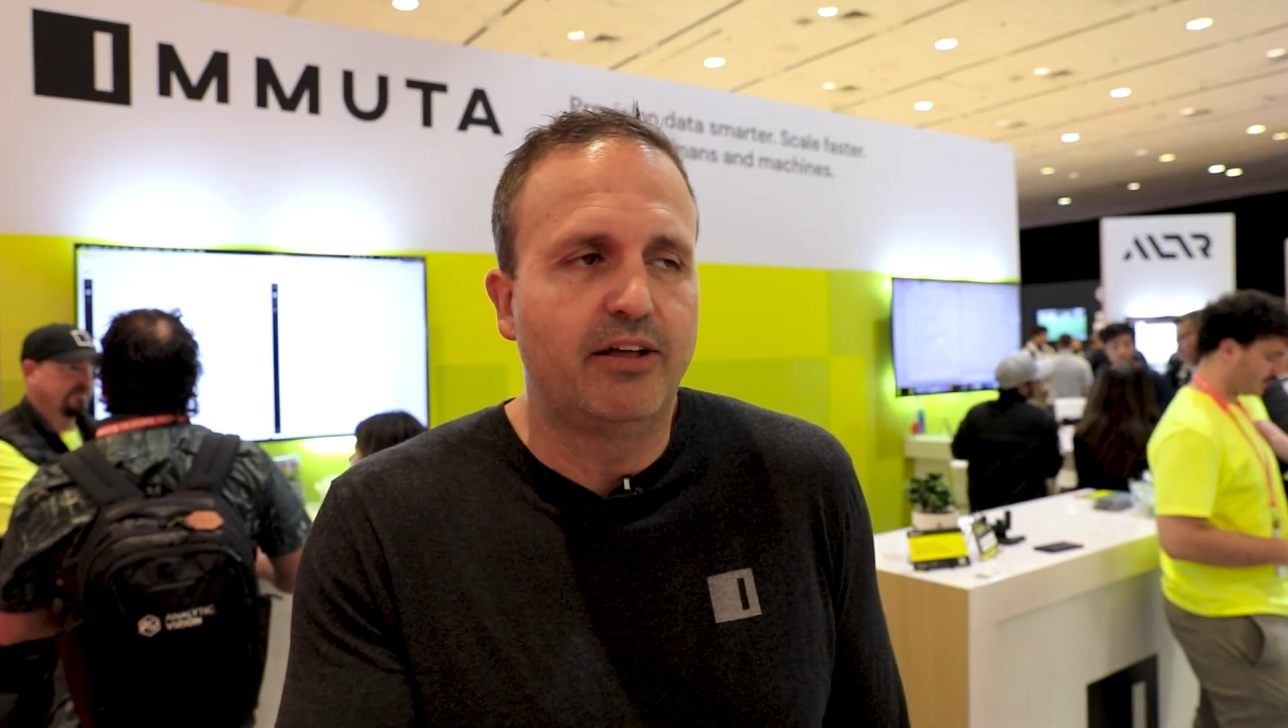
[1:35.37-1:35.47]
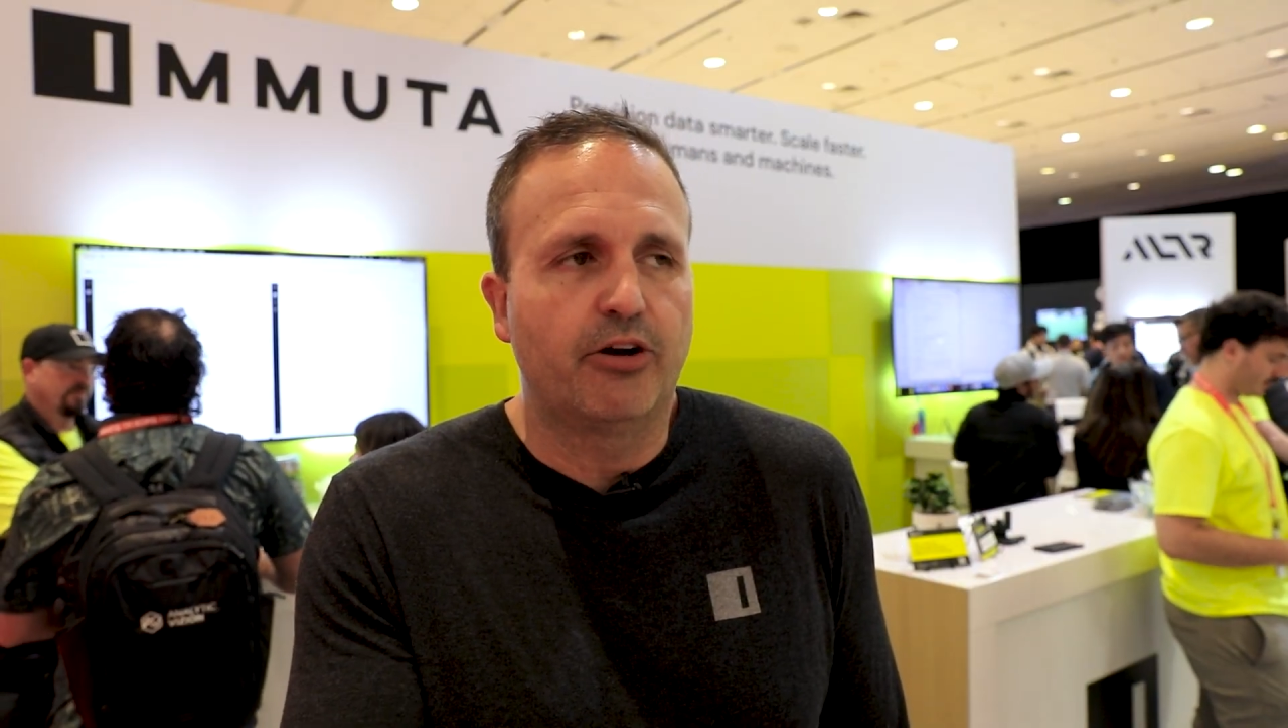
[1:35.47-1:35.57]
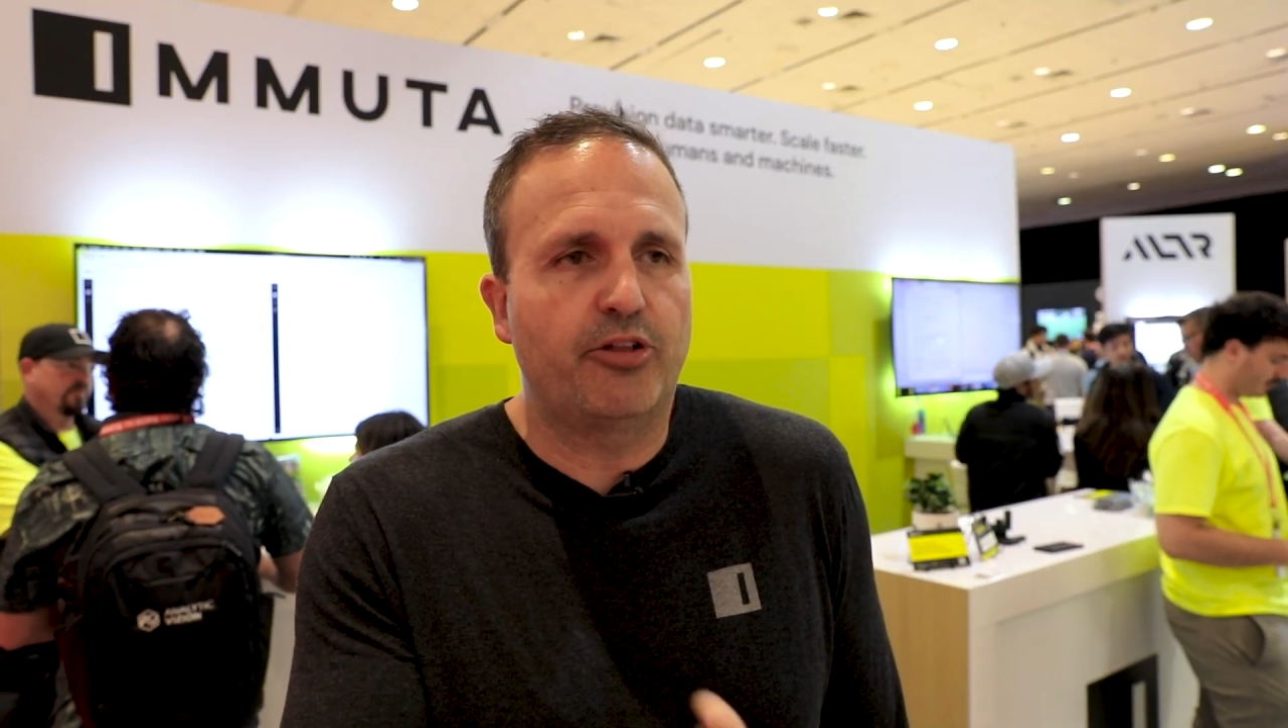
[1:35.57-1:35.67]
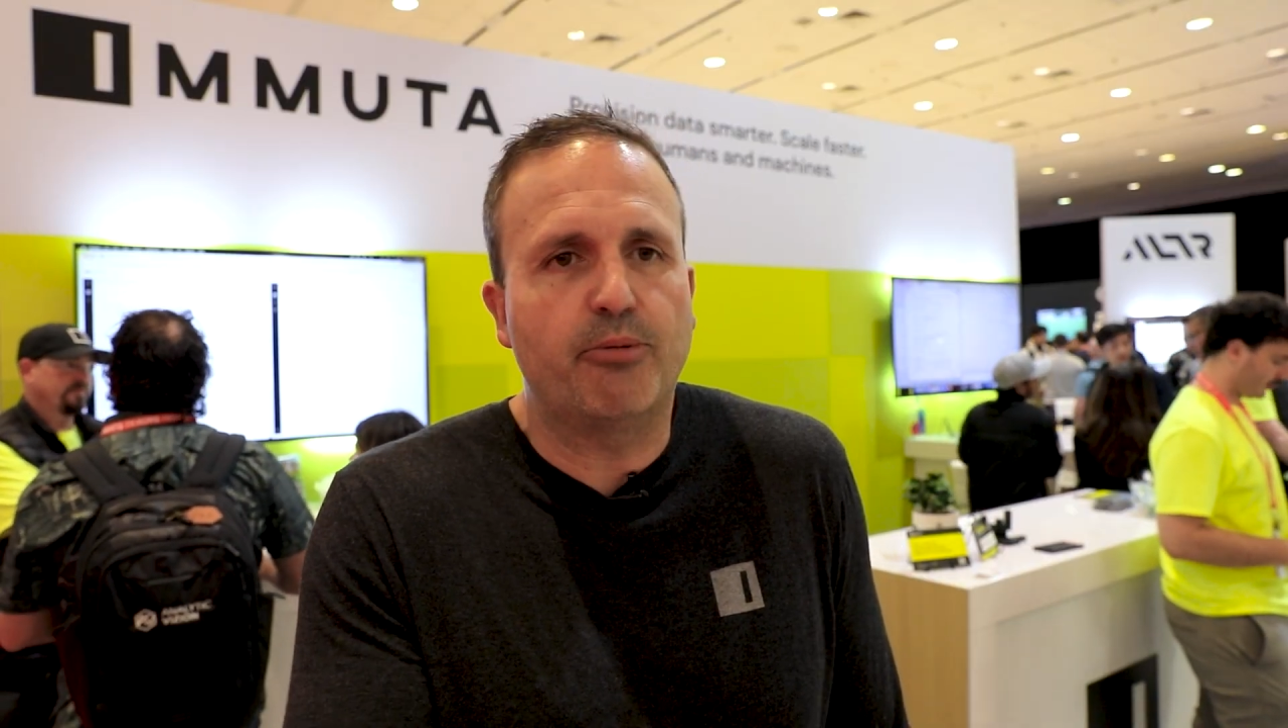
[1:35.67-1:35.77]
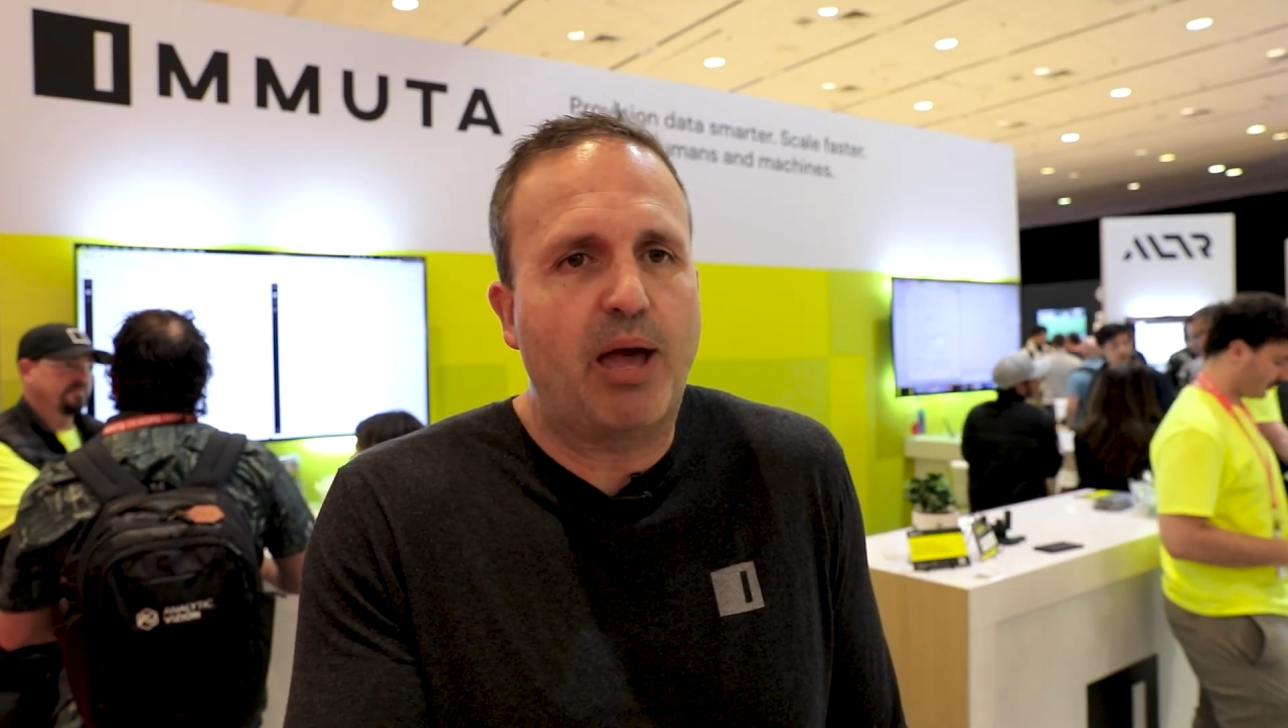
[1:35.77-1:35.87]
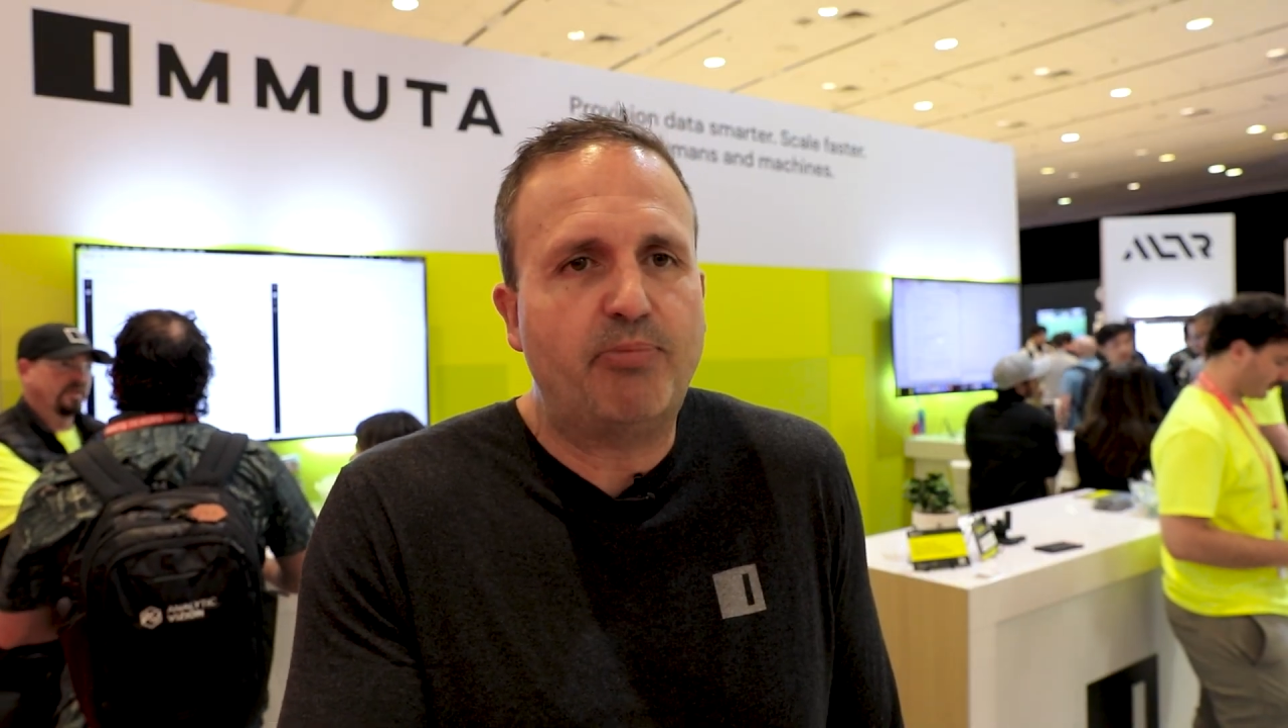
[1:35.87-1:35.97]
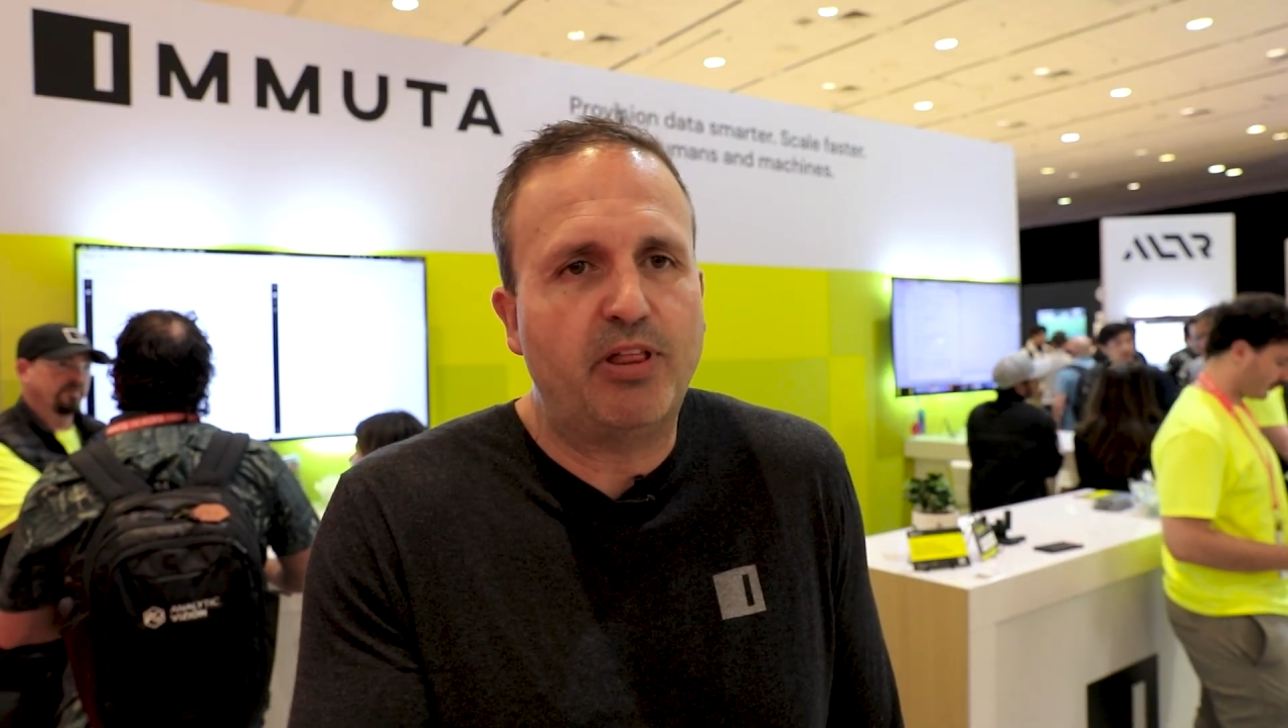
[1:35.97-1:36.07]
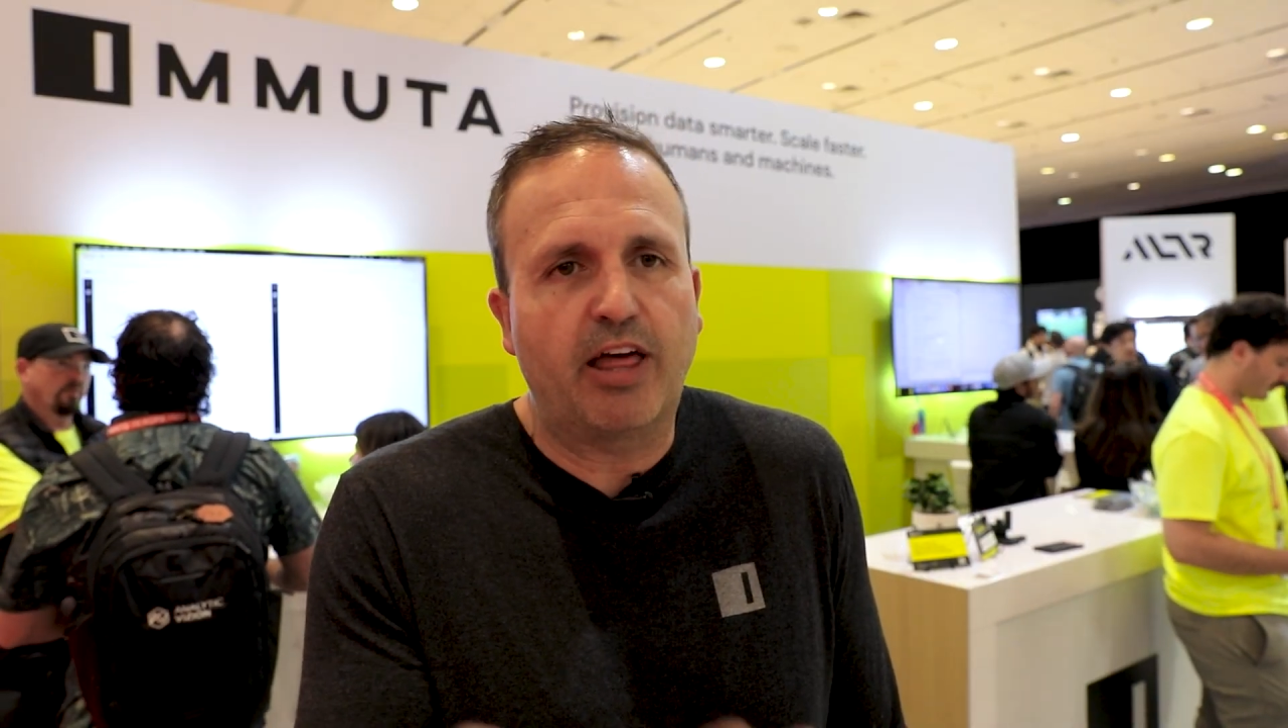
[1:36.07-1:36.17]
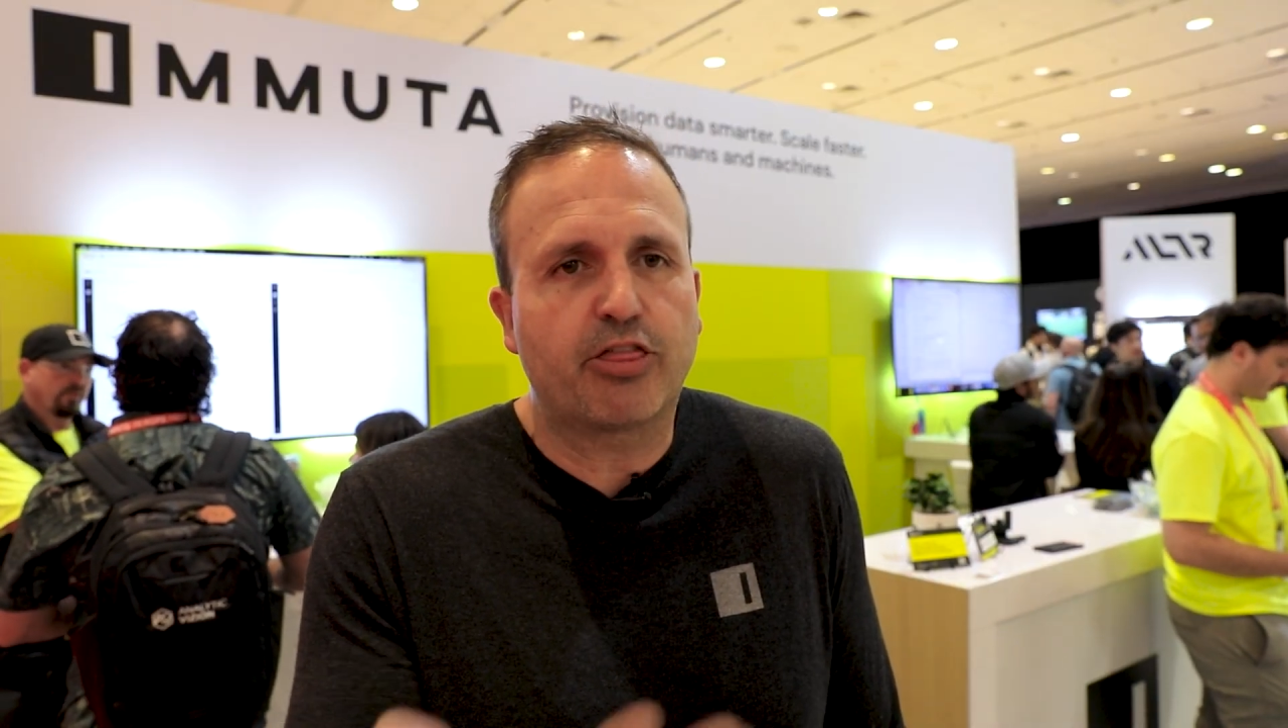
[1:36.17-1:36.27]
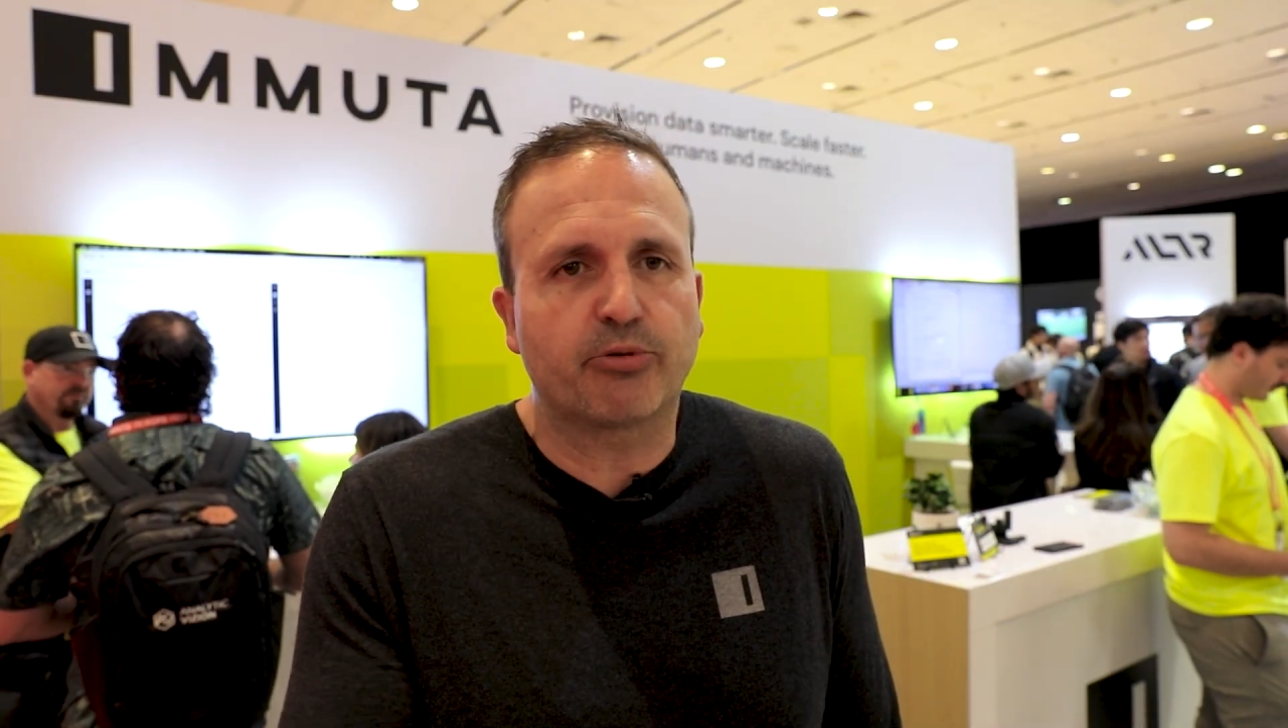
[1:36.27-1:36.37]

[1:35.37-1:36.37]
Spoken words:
or there might be like